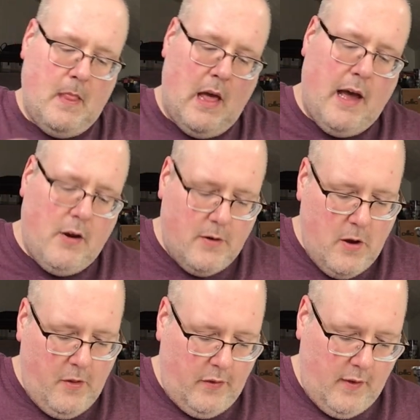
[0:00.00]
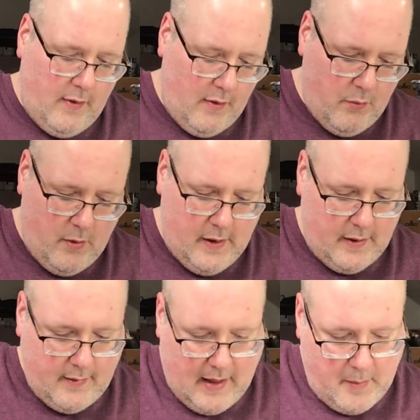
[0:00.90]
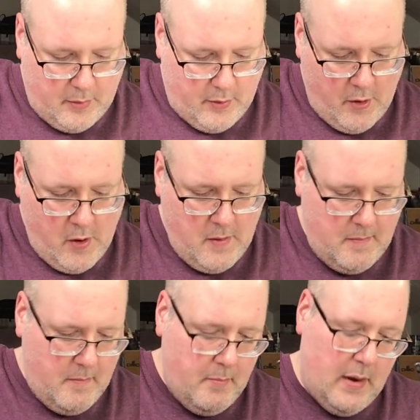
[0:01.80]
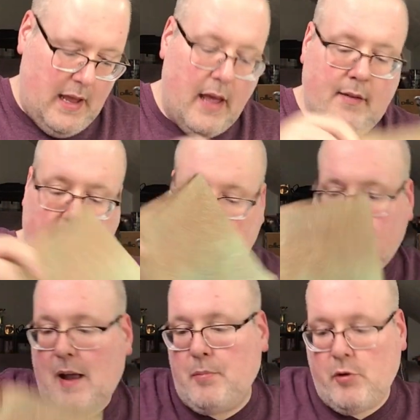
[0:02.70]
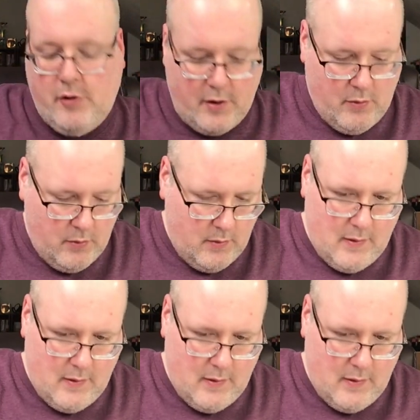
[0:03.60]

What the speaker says: I don't know that this is really a sampler, but it is in the sampler tote.